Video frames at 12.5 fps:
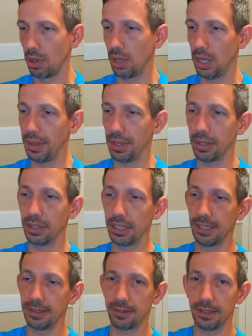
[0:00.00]
and there it
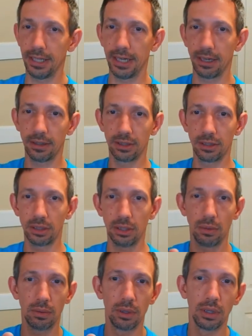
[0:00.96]
is there.
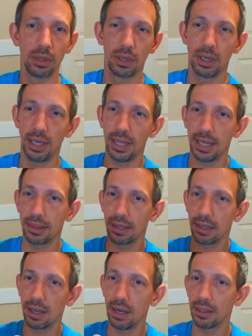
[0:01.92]
So I like
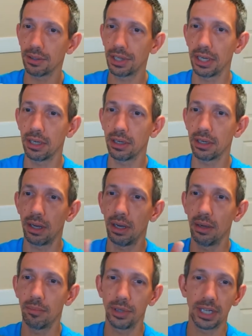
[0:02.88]
the color here.
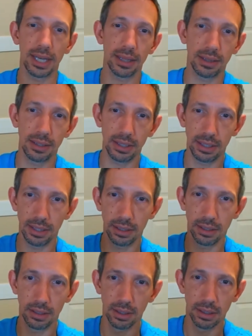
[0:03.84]
We got
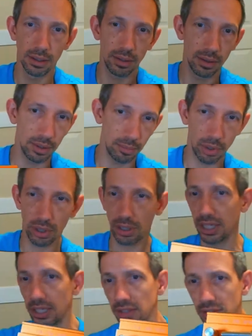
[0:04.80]
the
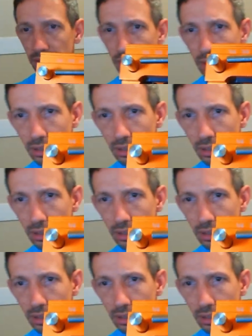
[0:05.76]
markings